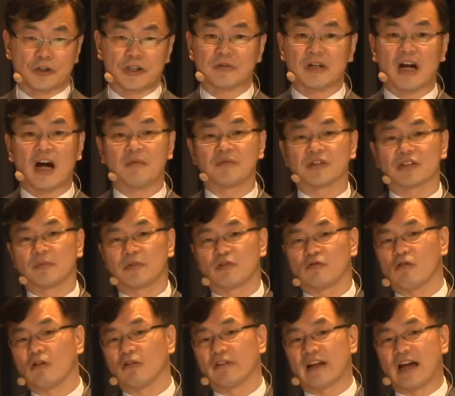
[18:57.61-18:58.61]
three times of
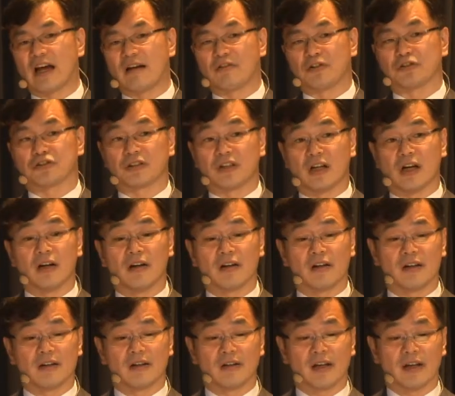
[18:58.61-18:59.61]
the world average now.
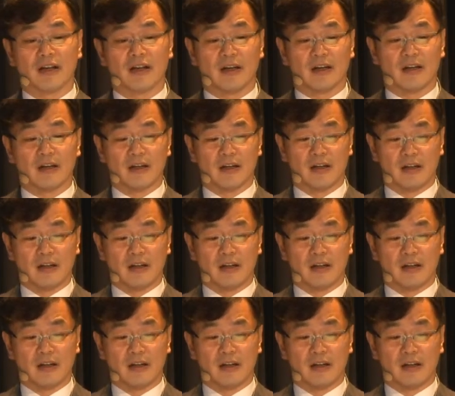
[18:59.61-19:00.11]
Okay?